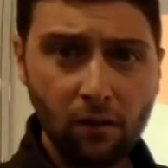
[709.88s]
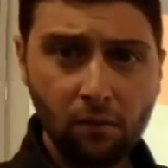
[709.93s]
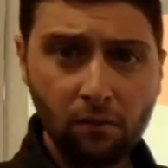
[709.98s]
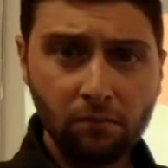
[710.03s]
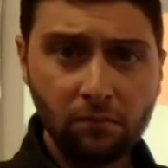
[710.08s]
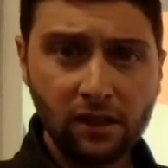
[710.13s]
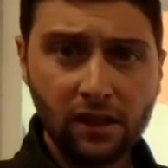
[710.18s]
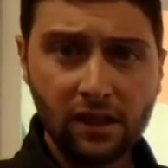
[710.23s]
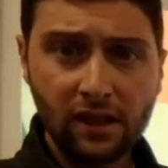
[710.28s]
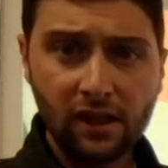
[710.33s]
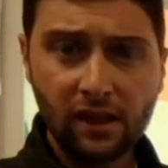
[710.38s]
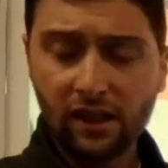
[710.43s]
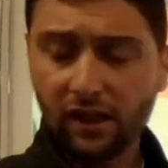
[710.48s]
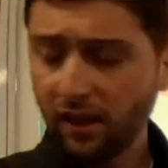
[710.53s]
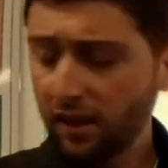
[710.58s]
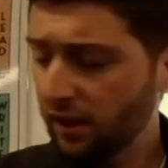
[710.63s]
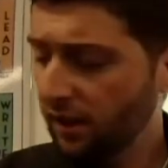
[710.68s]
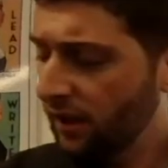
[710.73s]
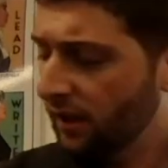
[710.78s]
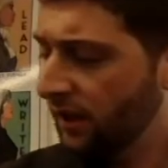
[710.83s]
mi.
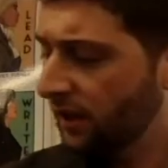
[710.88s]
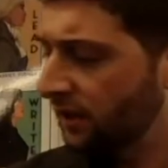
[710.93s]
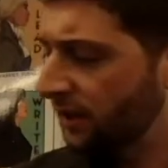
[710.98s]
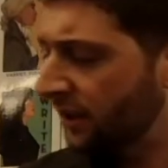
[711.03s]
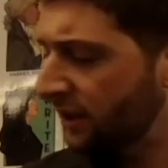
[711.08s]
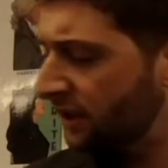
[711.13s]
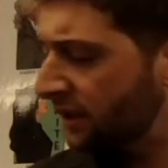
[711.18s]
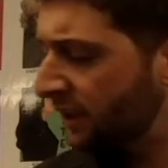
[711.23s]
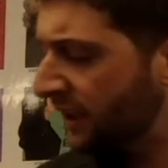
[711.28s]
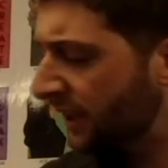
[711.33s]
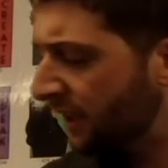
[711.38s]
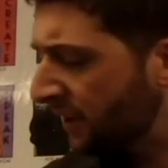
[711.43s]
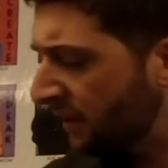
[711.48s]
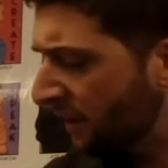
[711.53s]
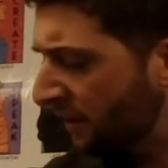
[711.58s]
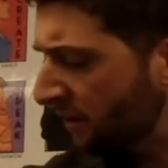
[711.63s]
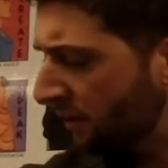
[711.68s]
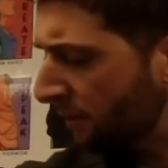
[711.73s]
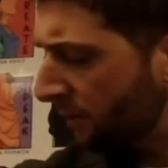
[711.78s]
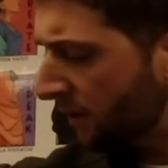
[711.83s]
Let's check
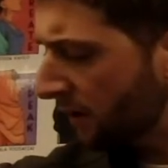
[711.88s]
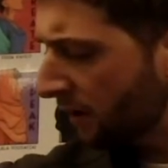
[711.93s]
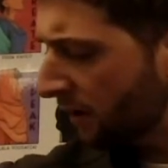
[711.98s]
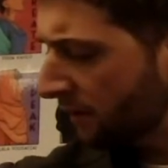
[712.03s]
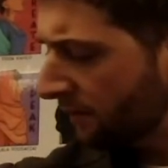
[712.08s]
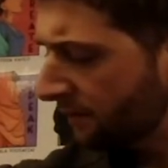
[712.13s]
another bird.